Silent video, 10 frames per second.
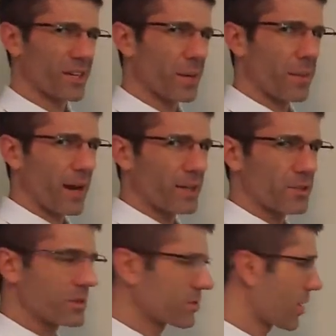come back
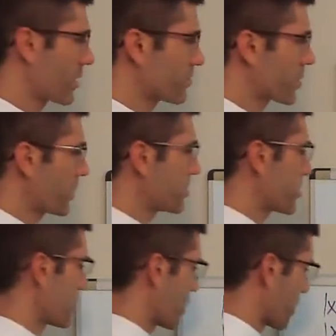to it, so I probably
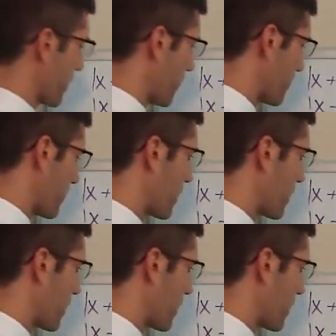shouldn't mark them out.